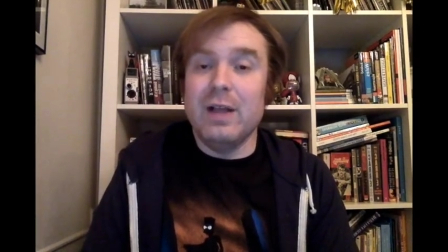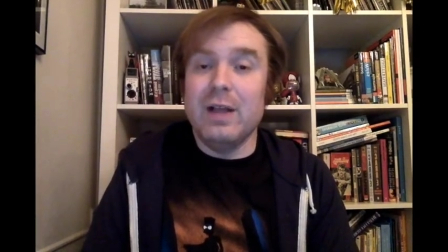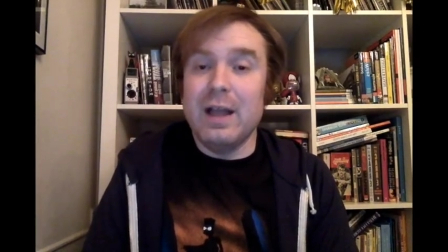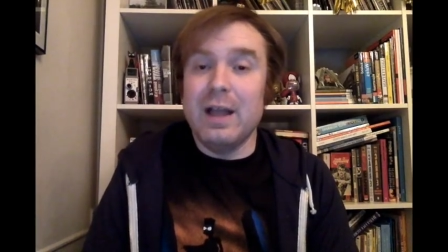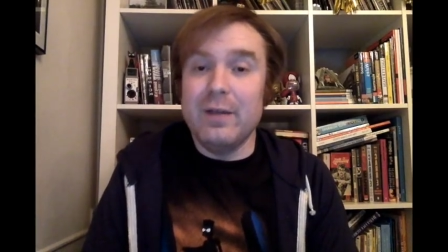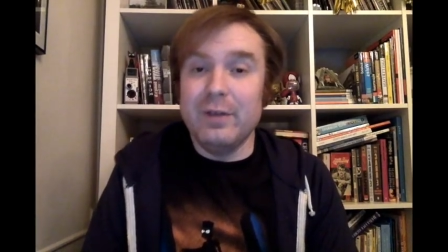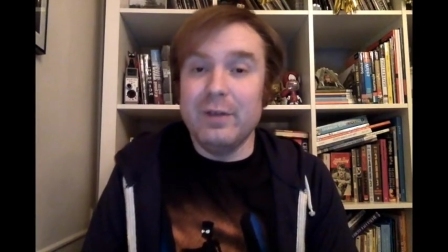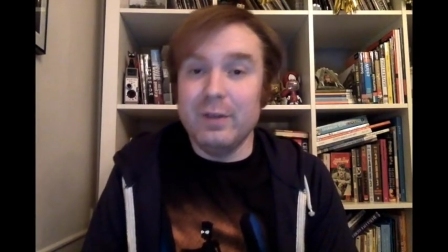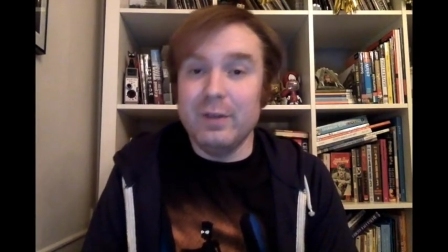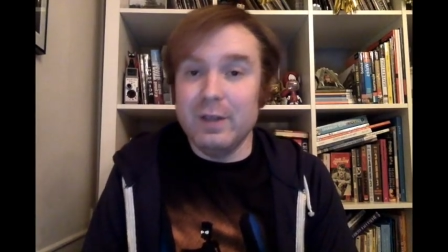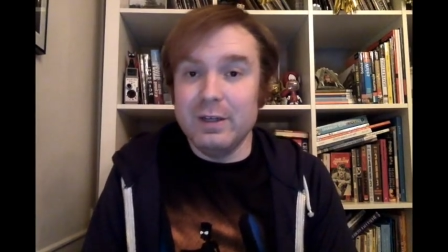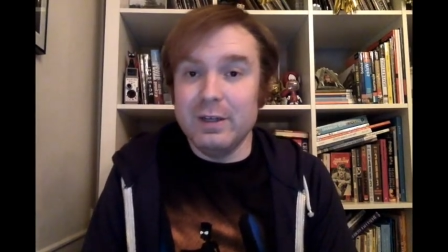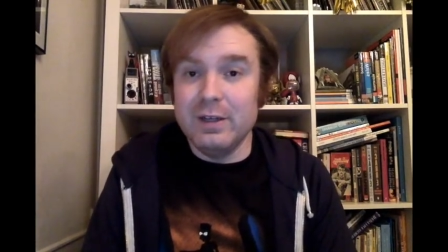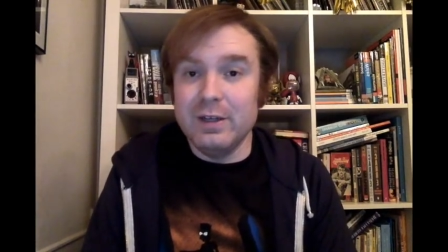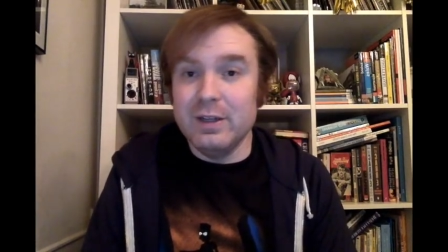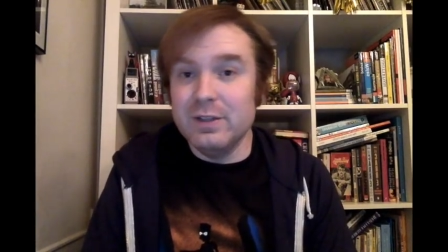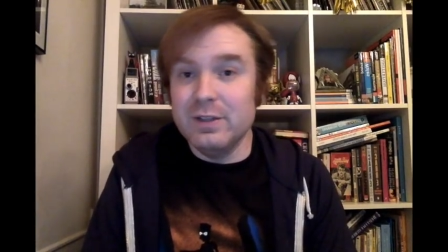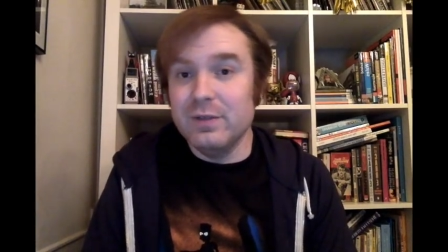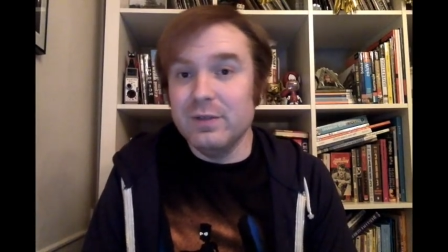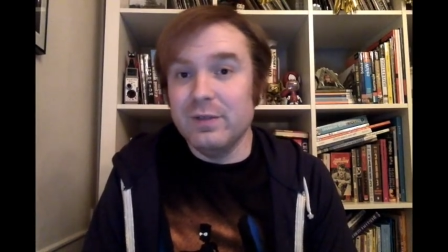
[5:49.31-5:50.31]
having like
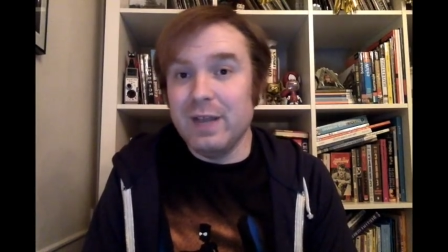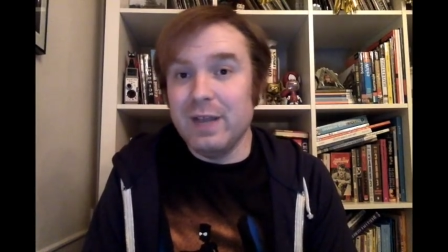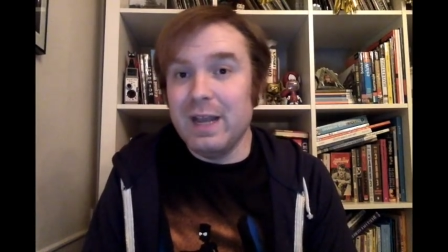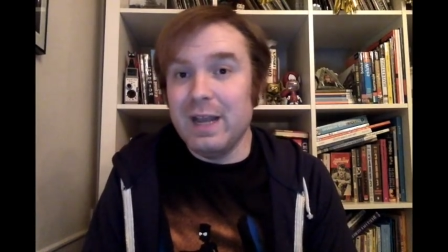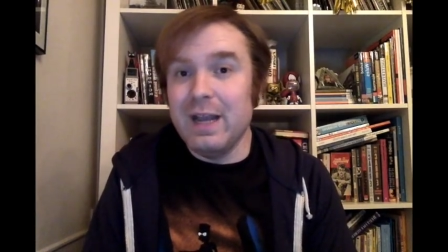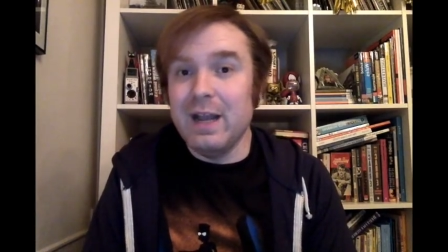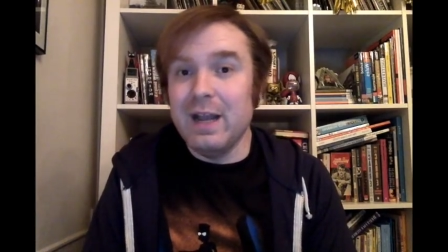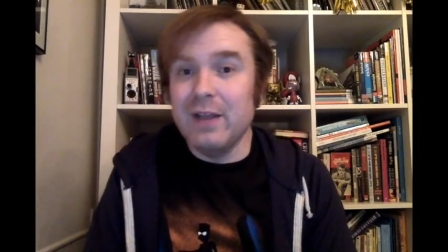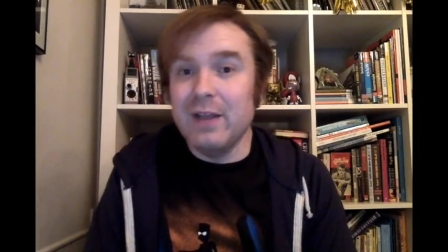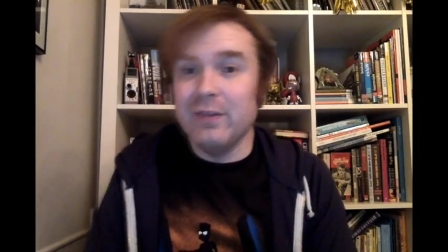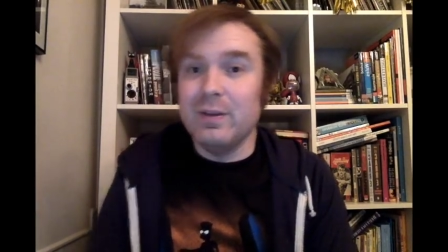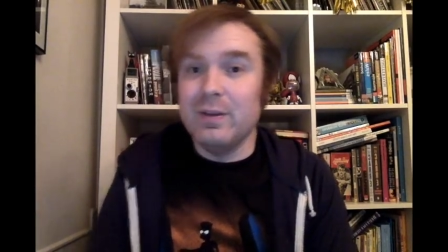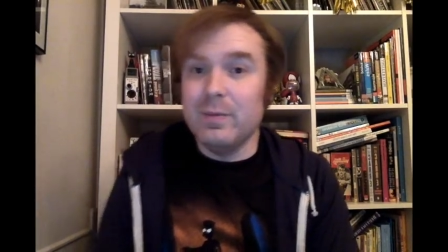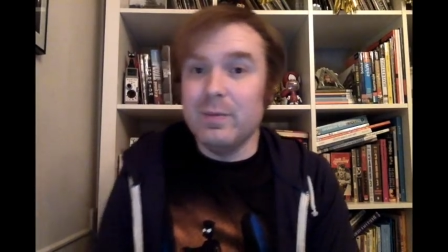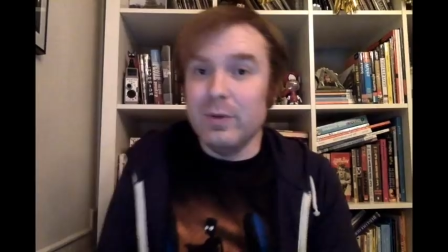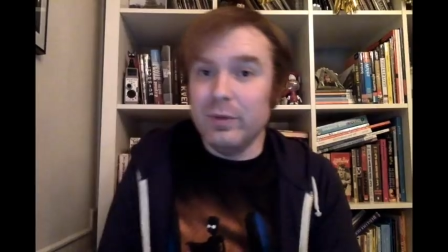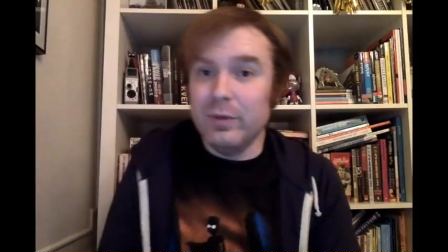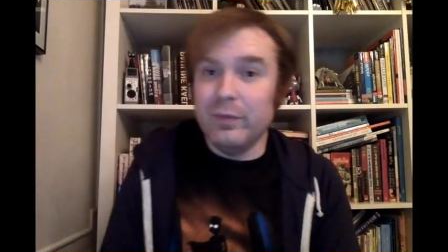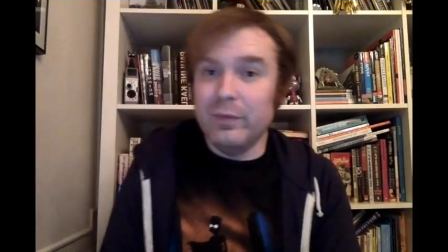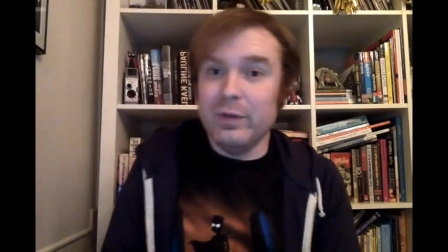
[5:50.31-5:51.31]
tons of chaos. He
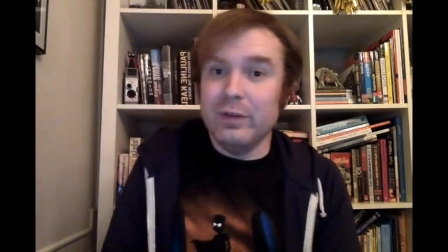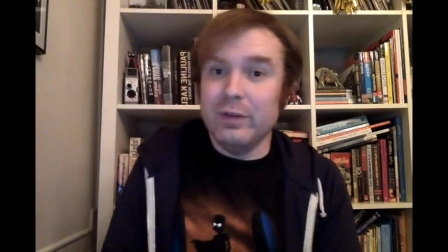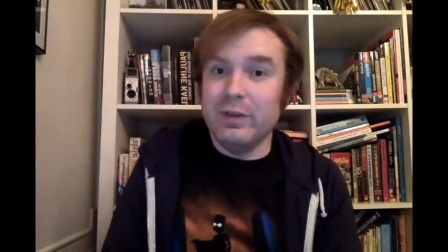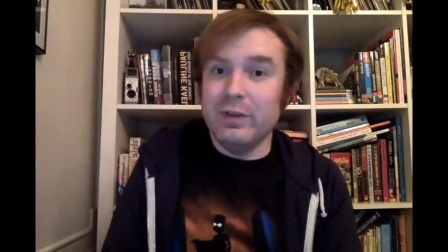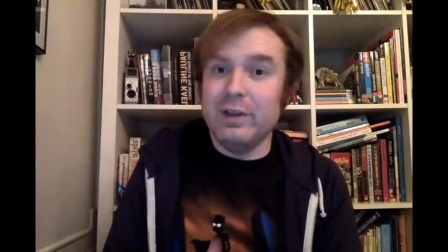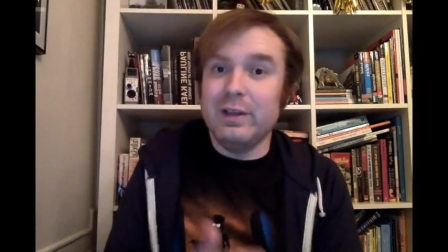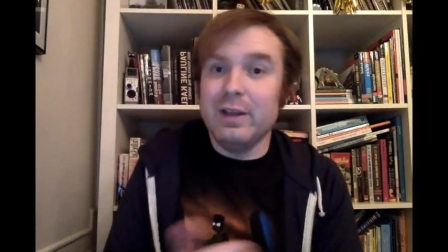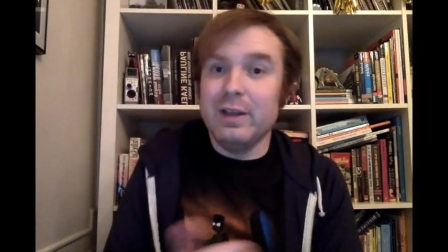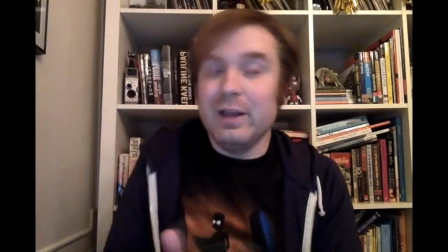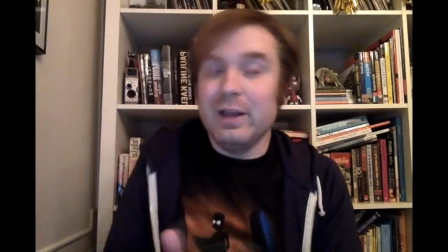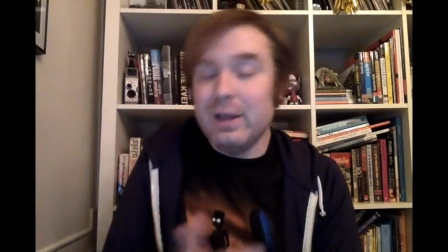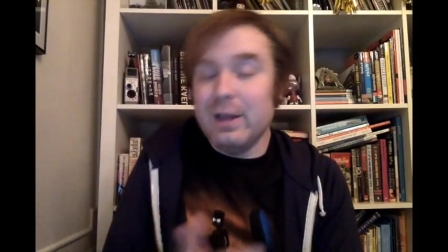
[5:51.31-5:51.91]
both feels like